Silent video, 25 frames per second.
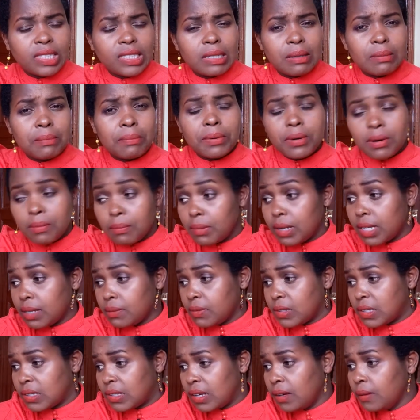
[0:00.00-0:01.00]

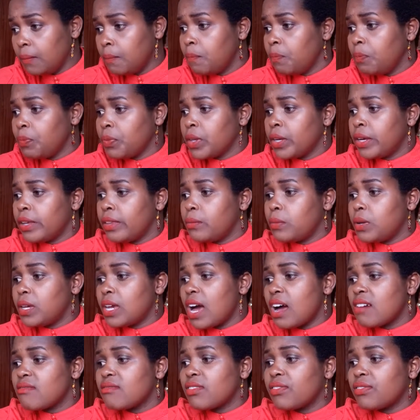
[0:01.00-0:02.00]
problems. We
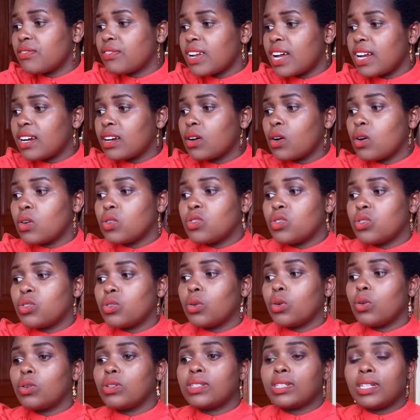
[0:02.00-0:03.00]
have flood
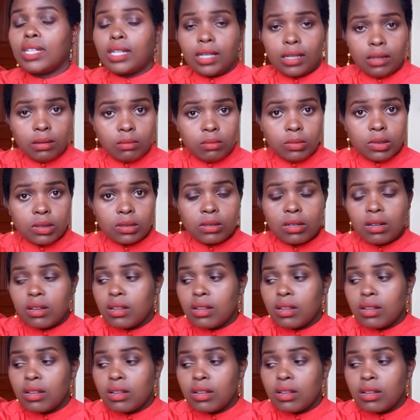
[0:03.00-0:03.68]
control schemes.